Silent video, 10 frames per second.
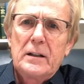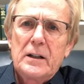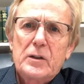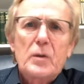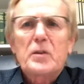
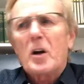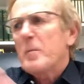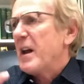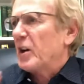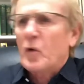Don't talk
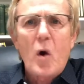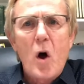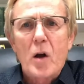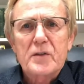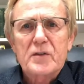about a
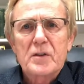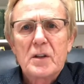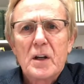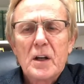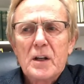cross.
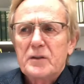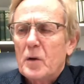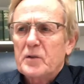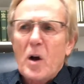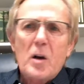Don't
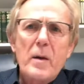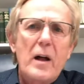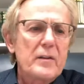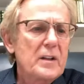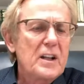talk
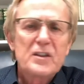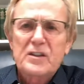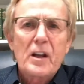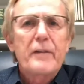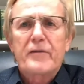about
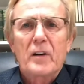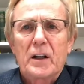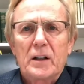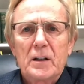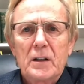suffering.
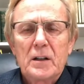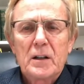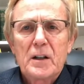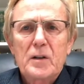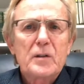
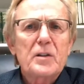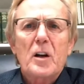Don't talk